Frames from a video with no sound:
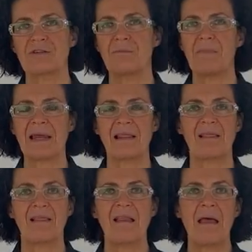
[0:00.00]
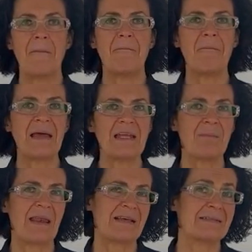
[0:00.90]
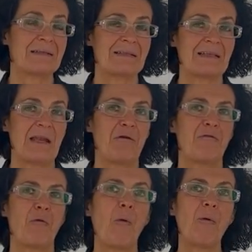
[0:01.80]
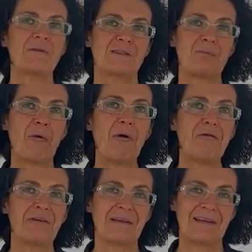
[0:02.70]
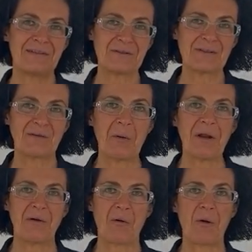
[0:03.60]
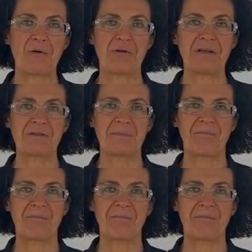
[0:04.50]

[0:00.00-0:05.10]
metal, many plastics and of course perfectly to stone and concrete.